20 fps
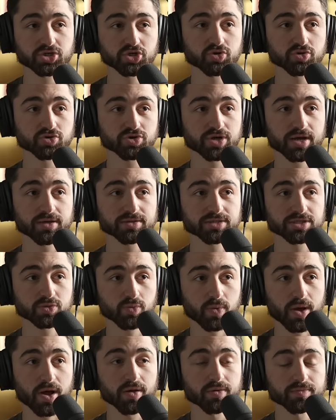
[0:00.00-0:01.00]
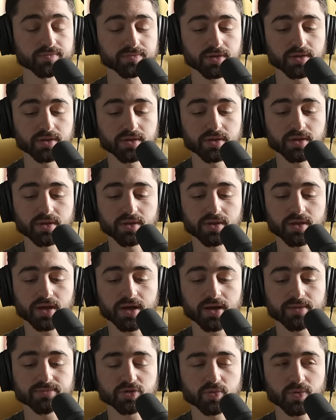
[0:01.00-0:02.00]
controlled trials as well.
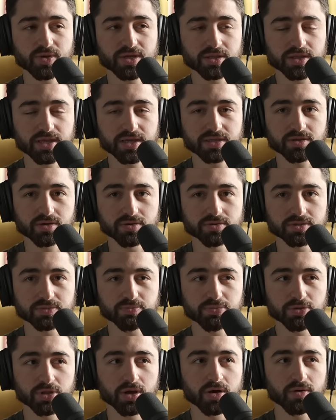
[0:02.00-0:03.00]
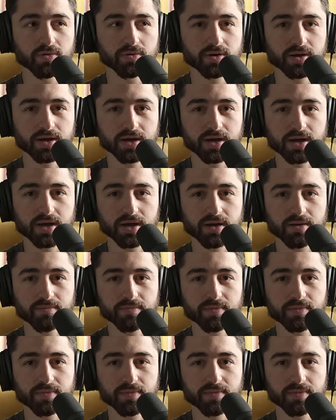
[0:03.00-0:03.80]
Um, so we can link those below. Um,